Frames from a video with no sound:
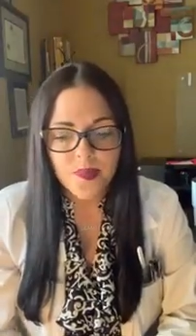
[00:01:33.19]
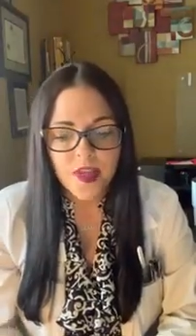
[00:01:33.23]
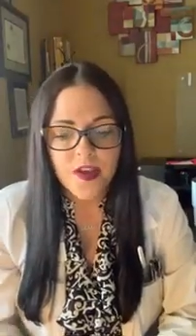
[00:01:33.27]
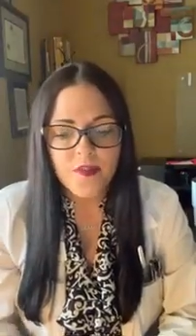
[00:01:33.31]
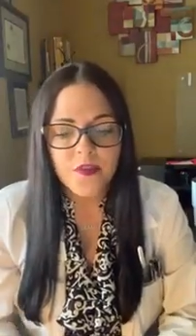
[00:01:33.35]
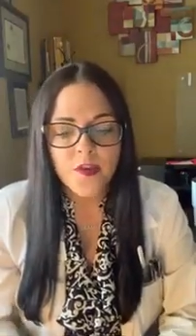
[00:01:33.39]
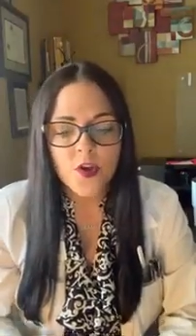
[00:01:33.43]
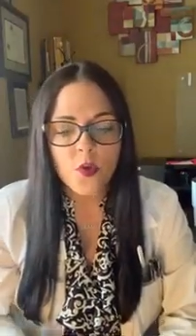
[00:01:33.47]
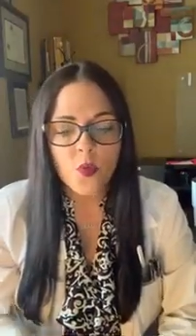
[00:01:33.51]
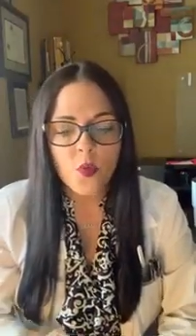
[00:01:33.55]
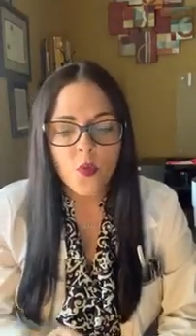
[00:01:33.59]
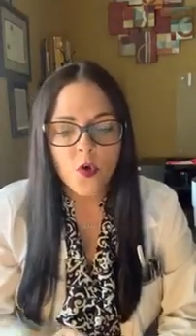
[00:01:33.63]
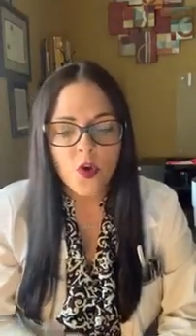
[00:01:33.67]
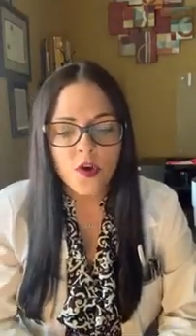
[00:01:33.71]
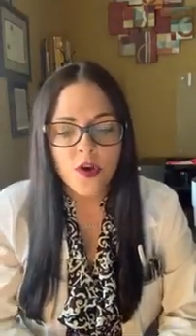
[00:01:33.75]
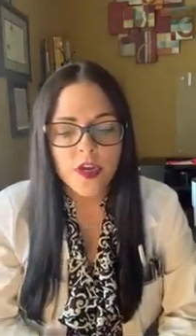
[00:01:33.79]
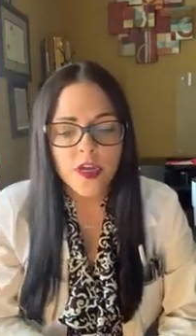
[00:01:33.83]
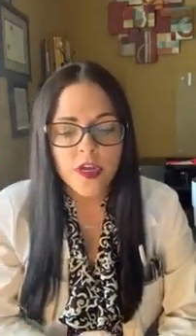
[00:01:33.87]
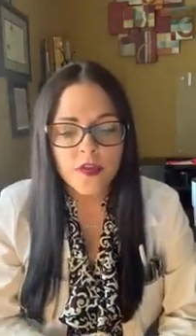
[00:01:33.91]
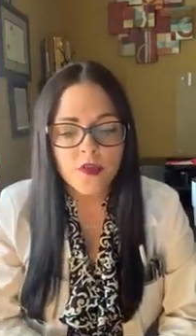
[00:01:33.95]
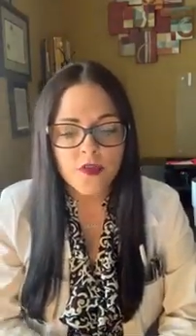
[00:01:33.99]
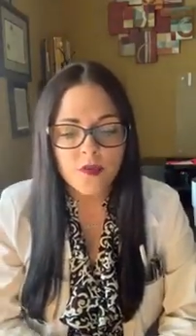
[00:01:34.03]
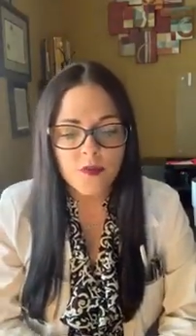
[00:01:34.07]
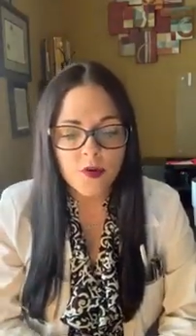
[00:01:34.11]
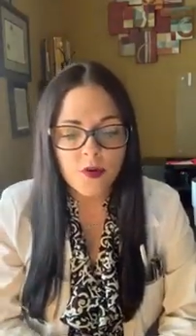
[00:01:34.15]
and they're
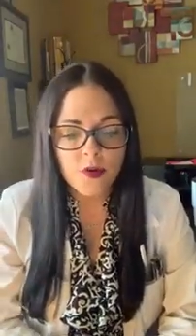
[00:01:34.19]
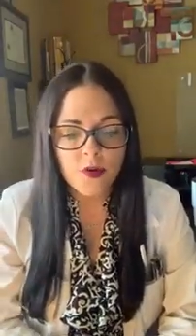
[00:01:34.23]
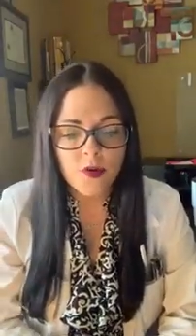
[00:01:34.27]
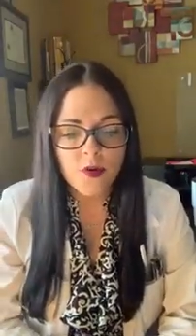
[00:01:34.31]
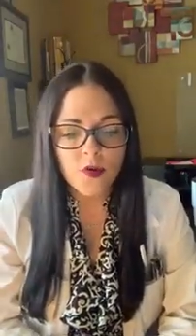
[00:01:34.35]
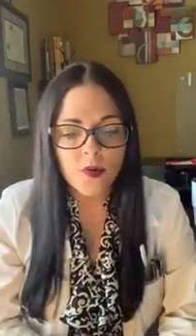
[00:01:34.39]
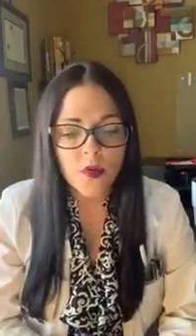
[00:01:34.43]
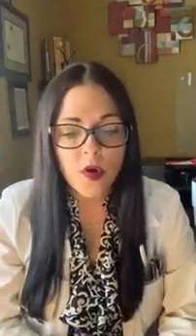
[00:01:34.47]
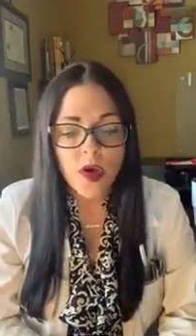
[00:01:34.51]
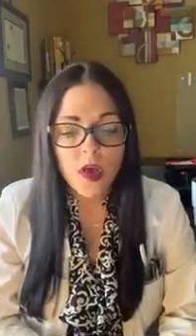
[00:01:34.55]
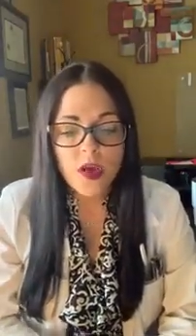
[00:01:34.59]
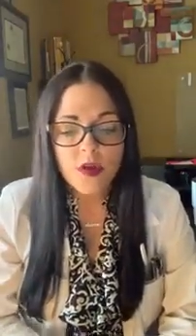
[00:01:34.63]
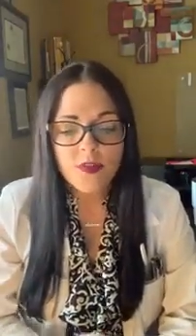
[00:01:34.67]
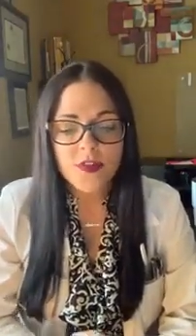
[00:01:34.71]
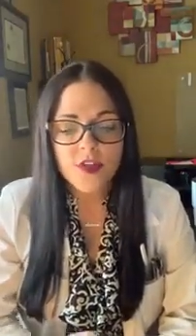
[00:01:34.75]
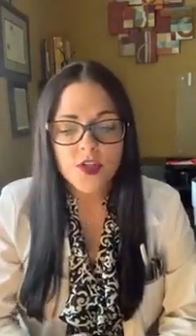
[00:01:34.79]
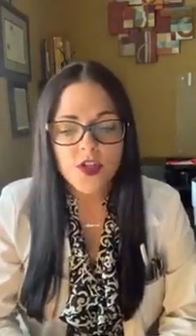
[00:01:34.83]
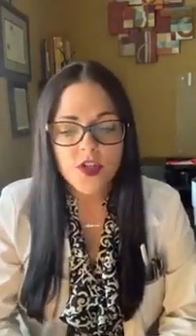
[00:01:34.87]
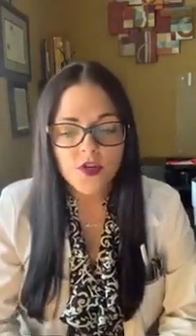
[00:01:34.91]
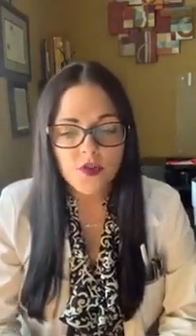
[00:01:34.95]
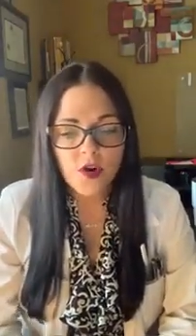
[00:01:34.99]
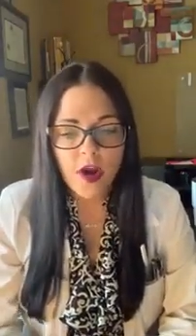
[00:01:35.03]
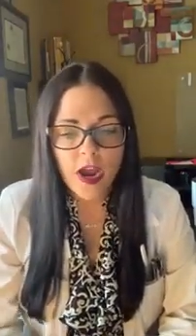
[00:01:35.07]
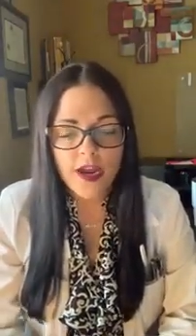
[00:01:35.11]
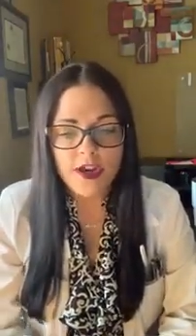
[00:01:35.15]
working through the
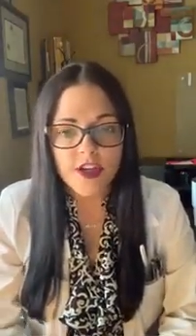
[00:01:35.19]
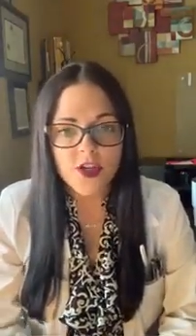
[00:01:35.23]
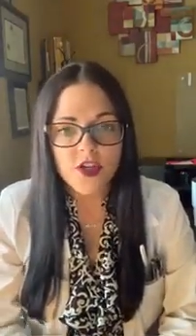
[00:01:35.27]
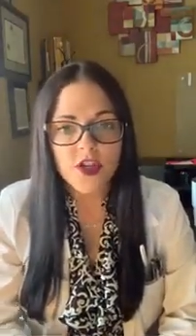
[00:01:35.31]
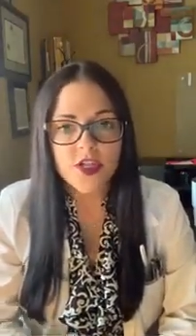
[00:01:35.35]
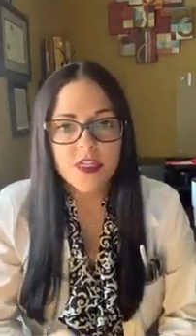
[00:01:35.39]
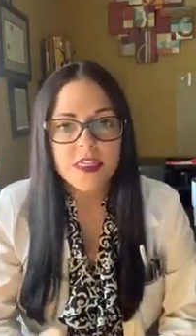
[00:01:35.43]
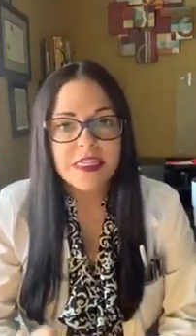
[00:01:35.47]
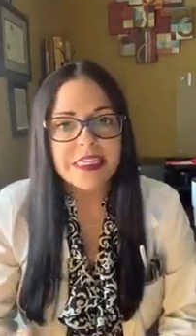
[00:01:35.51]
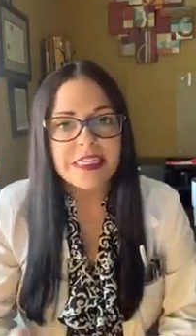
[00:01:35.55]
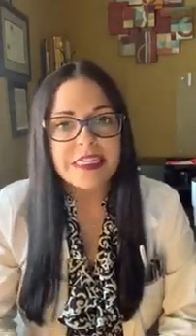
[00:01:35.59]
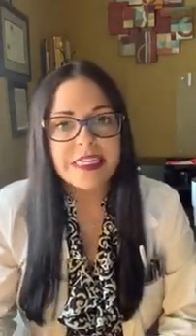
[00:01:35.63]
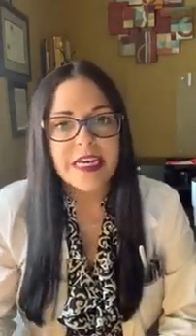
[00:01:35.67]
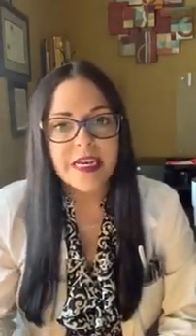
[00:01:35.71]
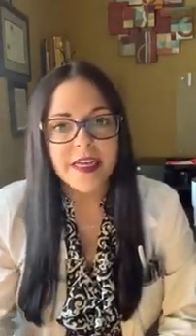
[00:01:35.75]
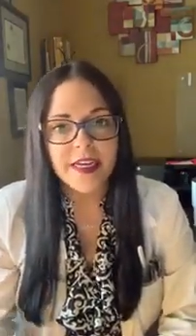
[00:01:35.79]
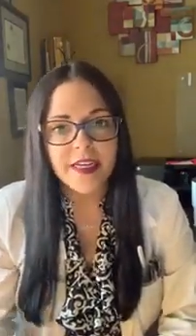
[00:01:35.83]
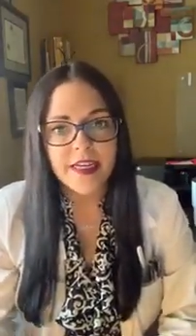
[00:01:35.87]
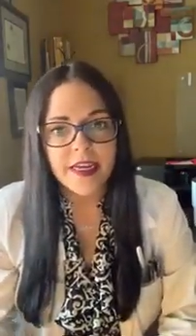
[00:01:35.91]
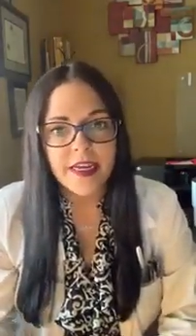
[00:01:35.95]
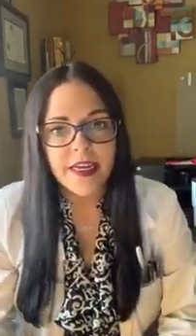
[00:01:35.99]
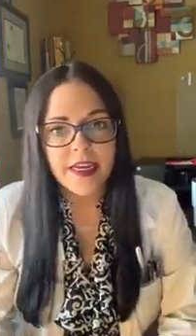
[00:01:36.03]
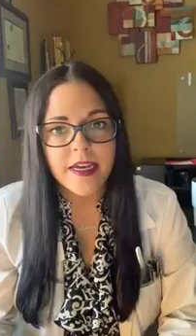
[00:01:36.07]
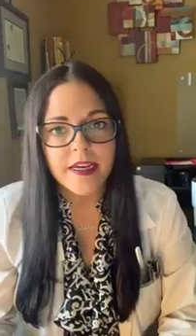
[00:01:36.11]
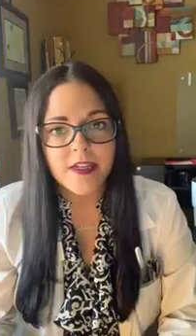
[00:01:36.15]
strategies and
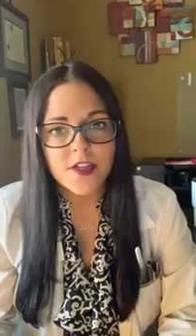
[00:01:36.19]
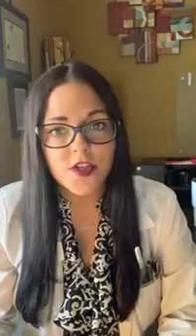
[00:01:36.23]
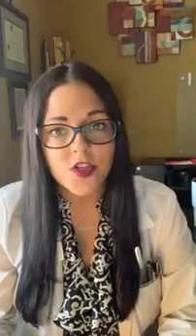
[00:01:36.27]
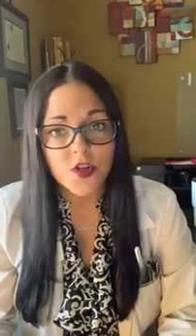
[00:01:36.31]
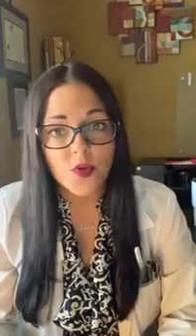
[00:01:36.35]
techniques